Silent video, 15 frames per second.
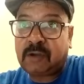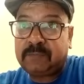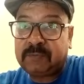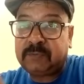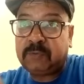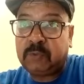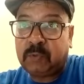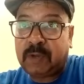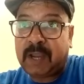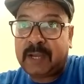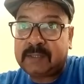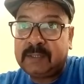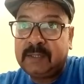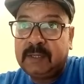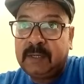If we look
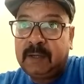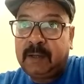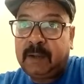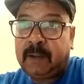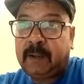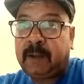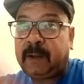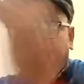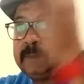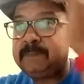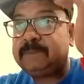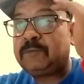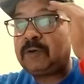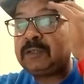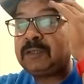at
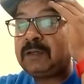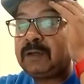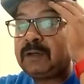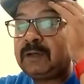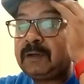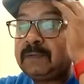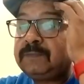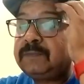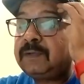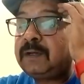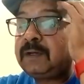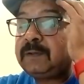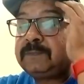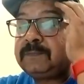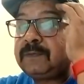for
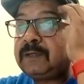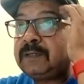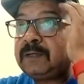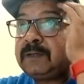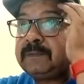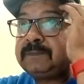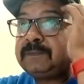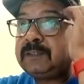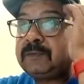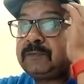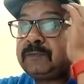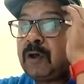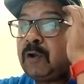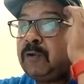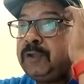the
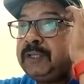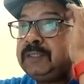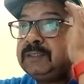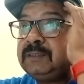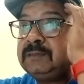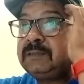following